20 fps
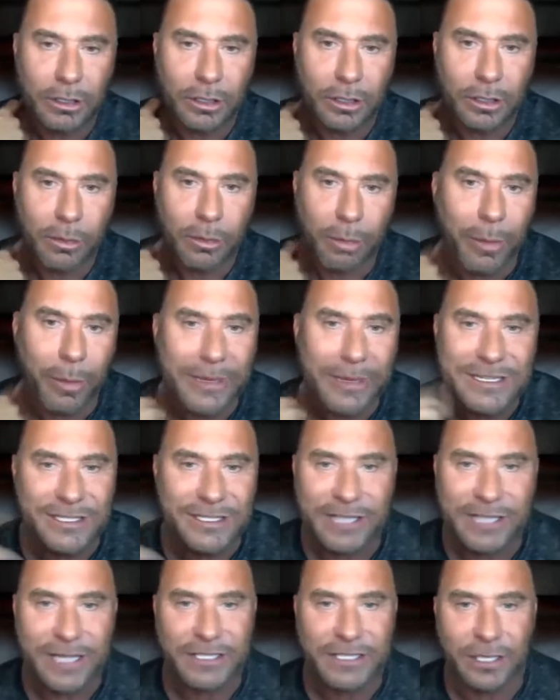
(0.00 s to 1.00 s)
But let me just
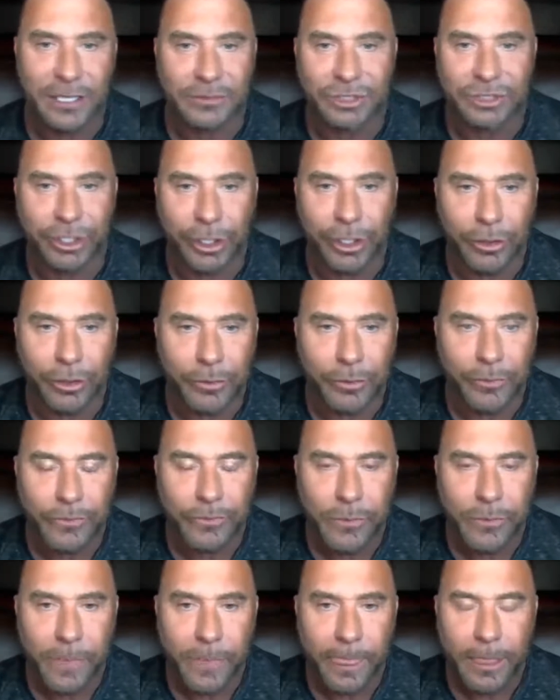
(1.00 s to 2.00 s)
say something to you.
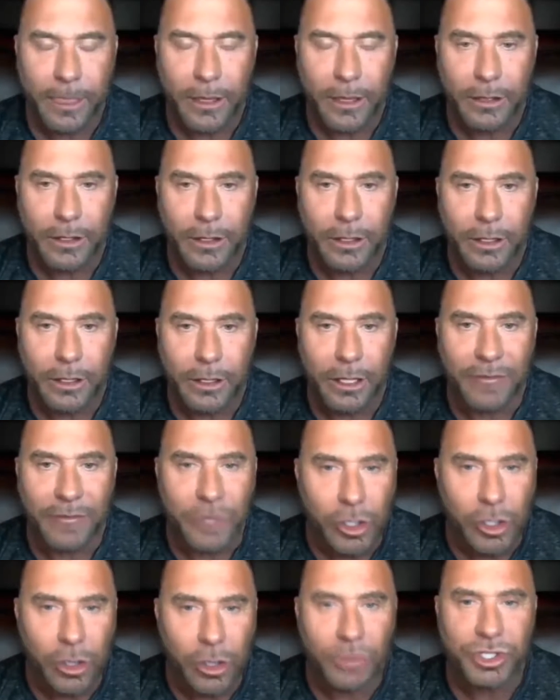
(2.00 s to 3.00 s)
If you
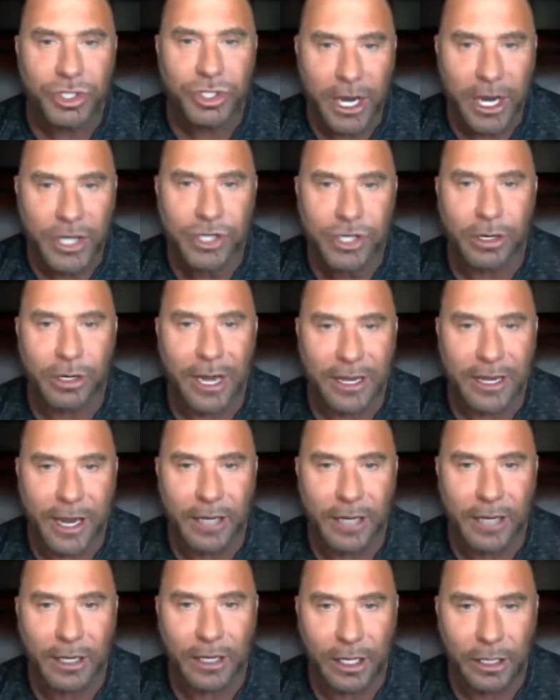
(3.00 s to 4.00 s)
don't change your
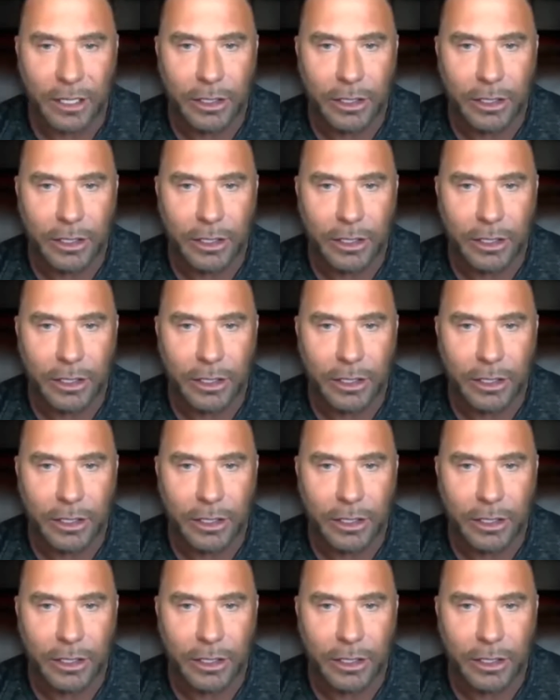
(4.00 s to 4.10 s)
identity,